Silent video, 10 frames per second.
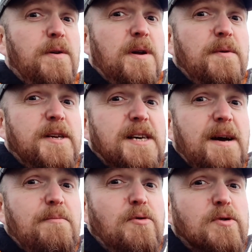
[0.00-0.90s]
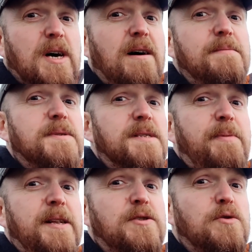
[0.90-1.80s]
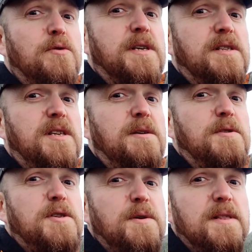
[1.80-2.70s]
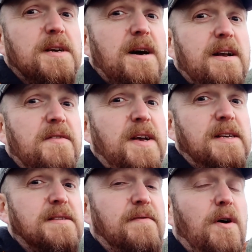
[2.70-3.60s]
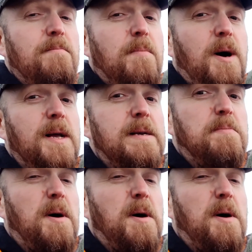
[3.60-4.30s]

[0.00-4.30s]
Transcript: and I wish I had more time to spend talking to you and doing the kind of things I've got in mind,